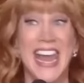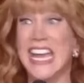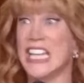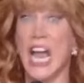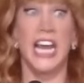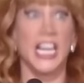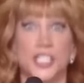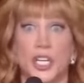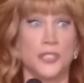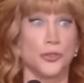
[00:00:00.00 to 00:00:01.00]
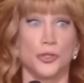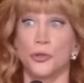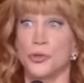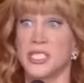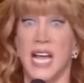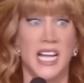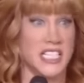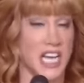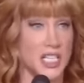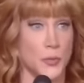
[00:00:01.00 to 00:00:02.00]
And I got to introduce
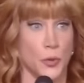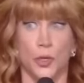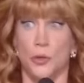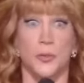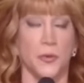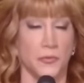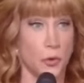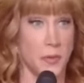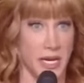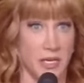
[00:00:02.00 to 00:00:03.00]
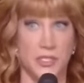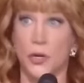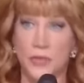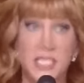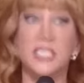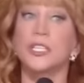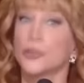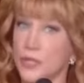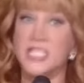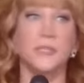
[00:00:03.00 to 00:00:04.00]
Ozzy Osbourne, who was performing. So this is
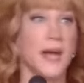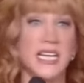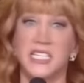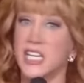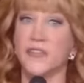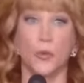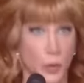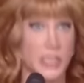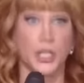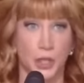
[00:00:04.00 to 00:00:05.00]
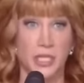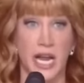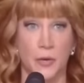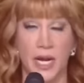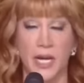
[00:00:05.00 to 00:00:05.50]
a, this is my idea of a really good night,